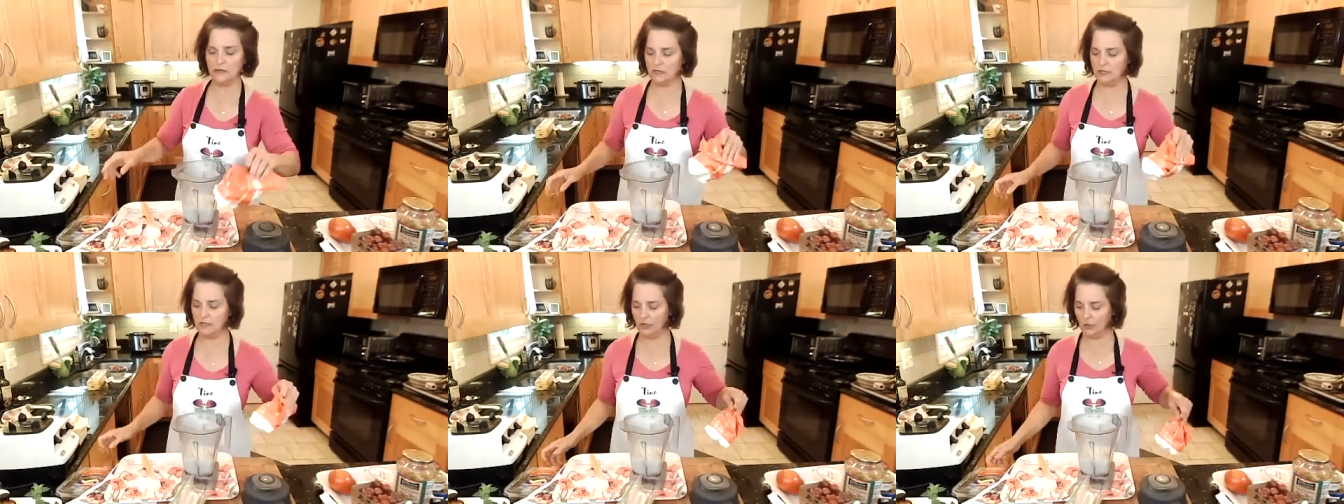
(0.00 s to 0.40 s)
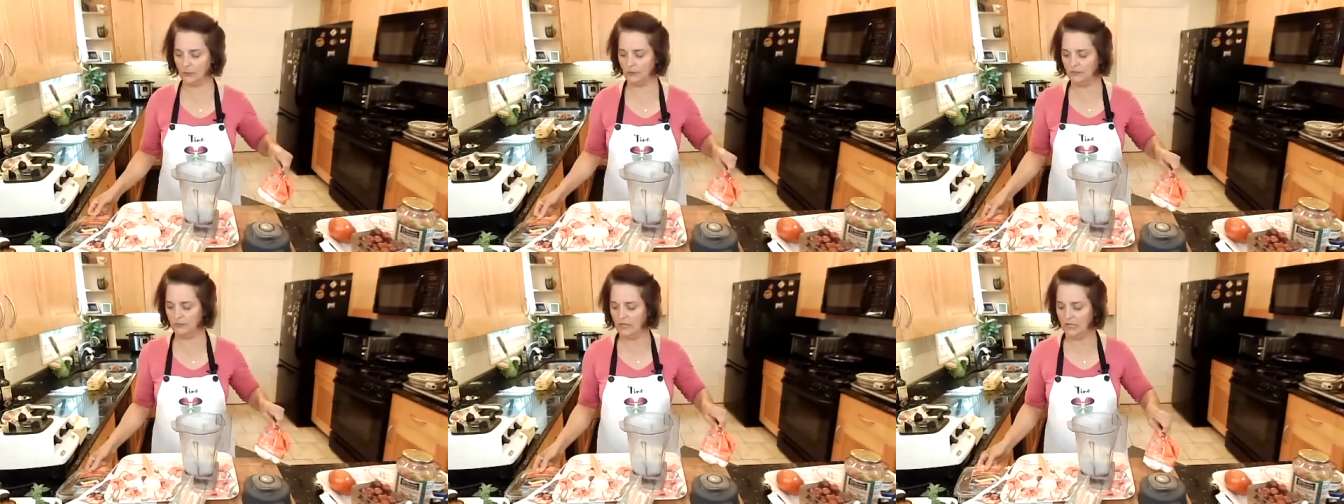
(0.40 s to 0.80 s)
in here.
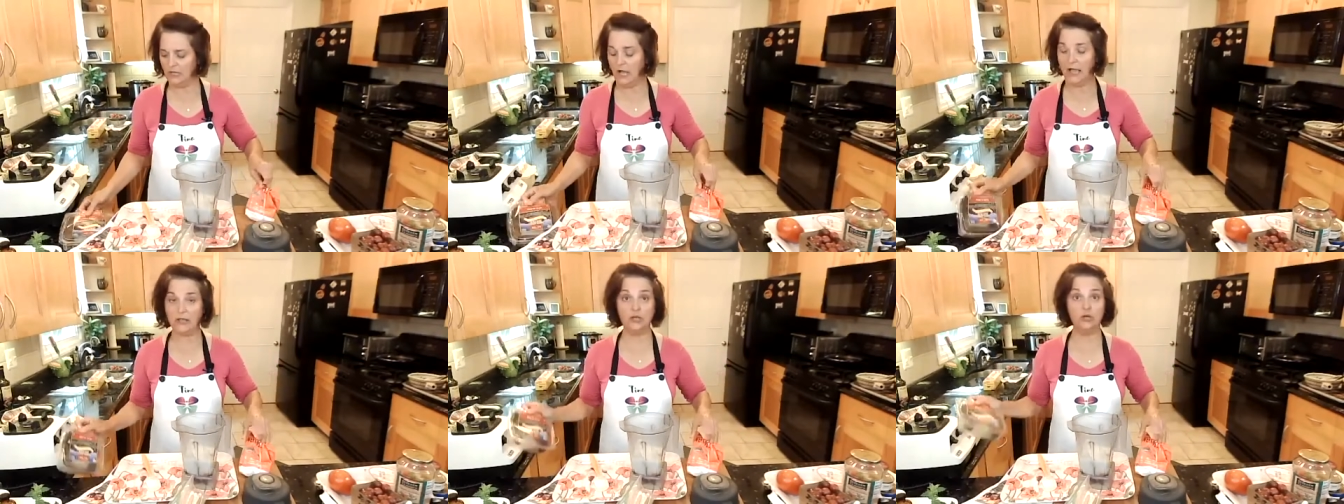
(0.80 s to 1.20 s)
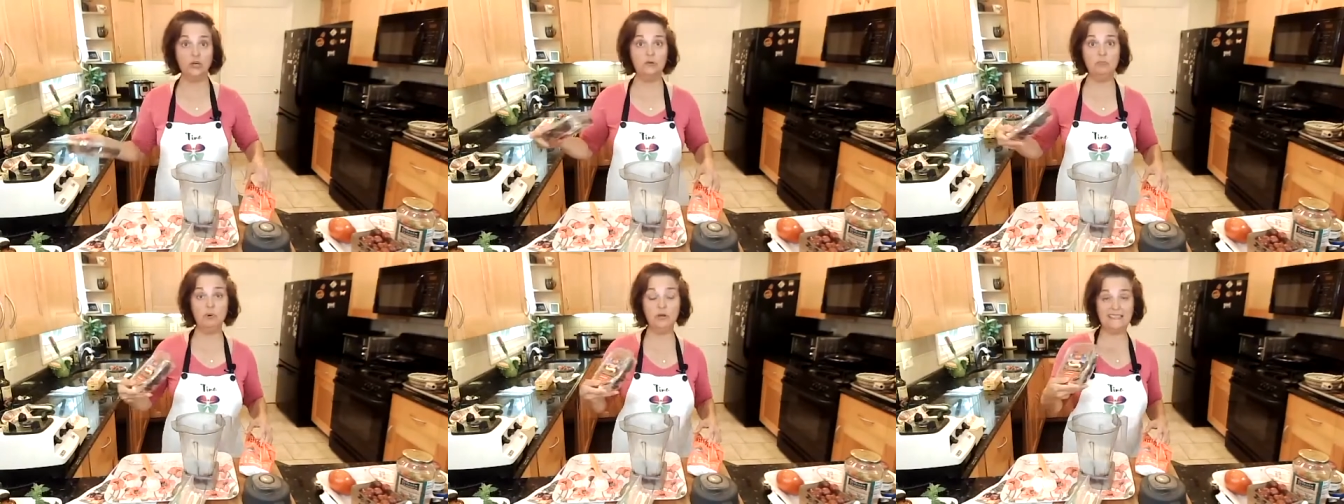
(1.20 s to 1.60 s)
I
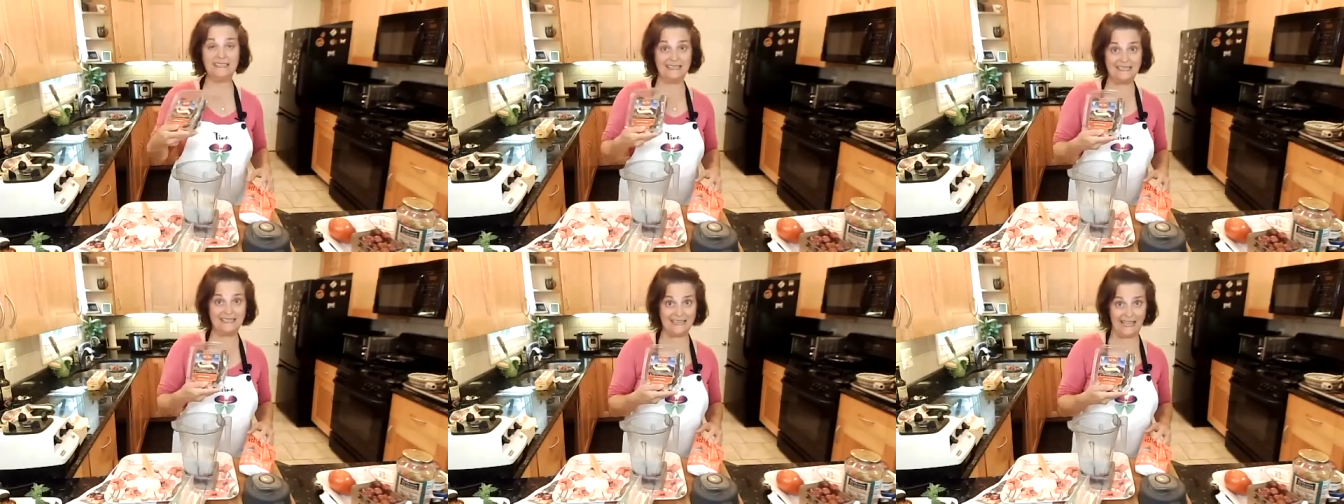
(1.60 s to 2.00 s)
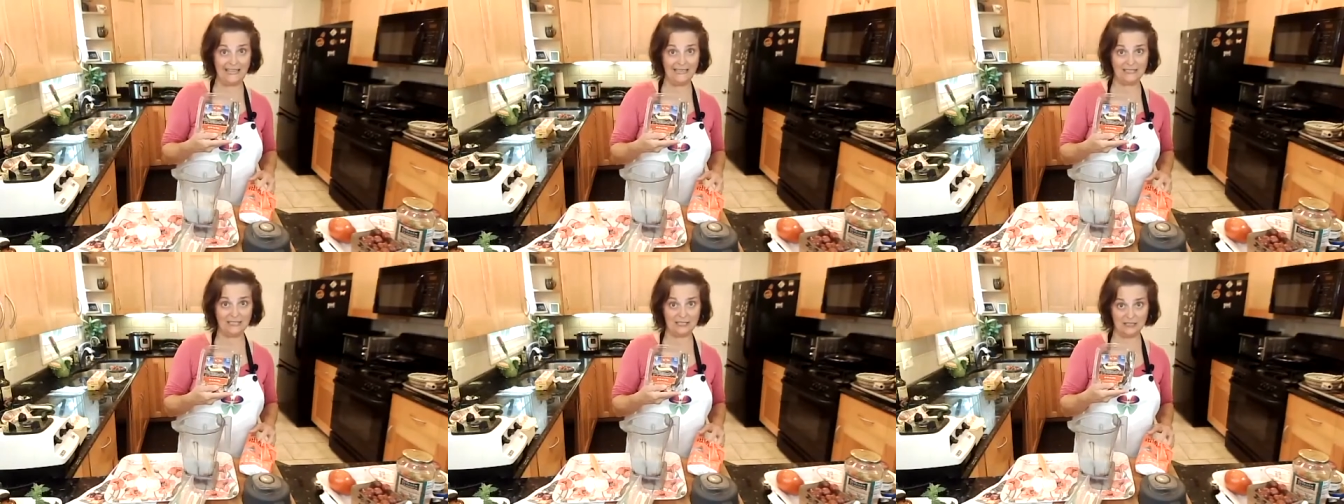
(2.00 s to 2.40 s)
could put
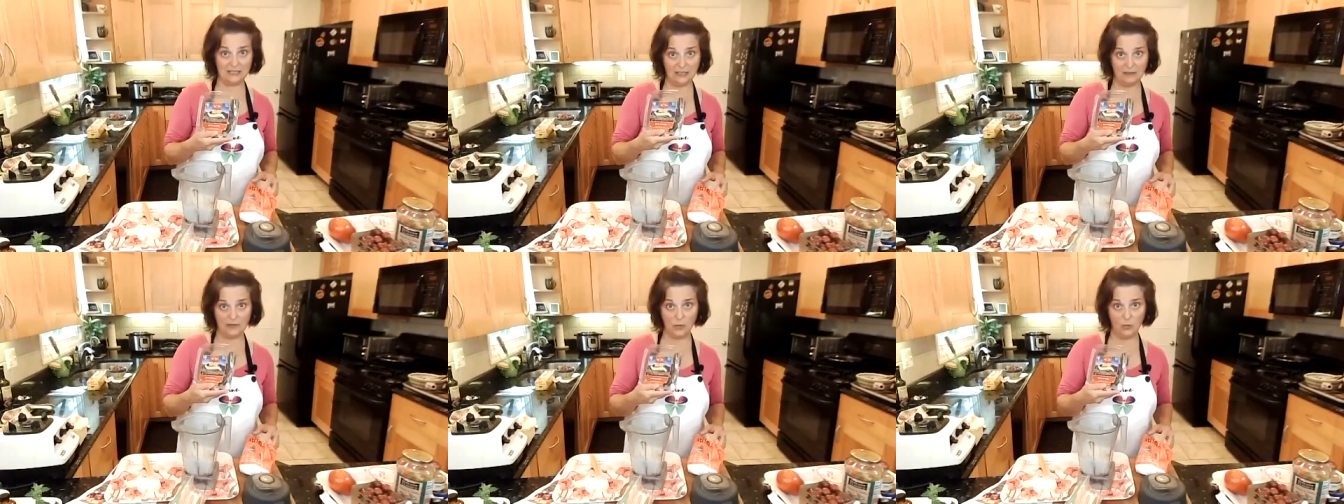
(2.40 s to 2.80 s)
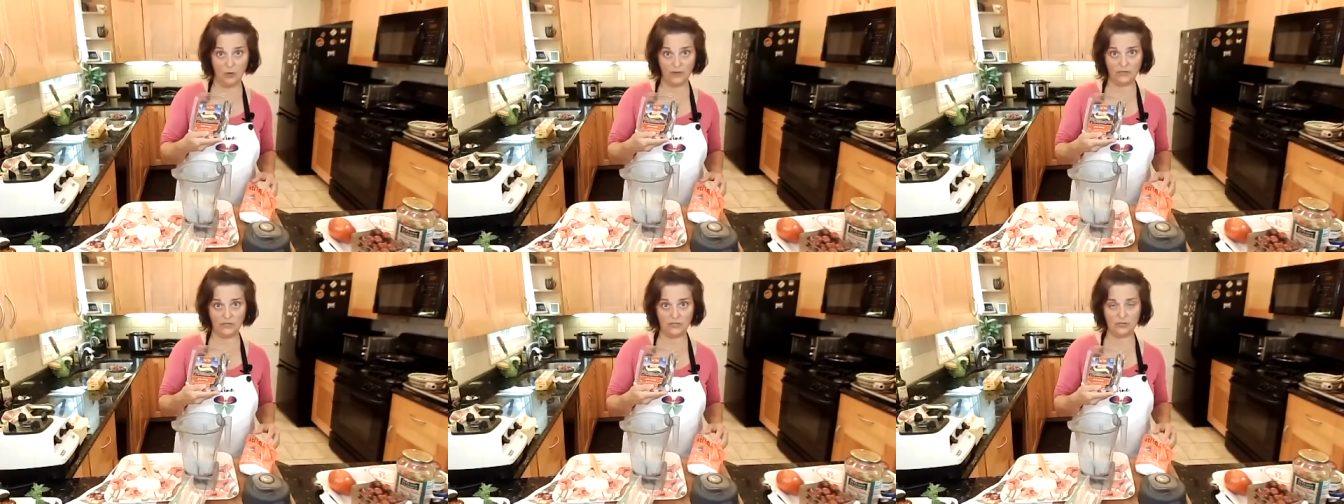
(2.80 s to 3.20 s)
dates if I
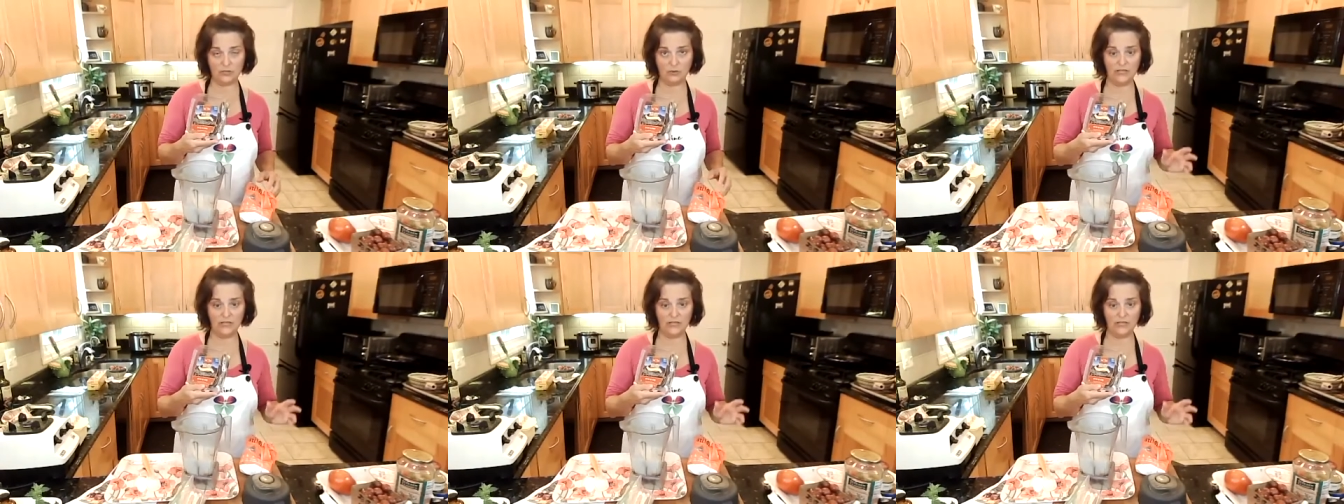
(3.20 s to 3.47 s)
wanted to.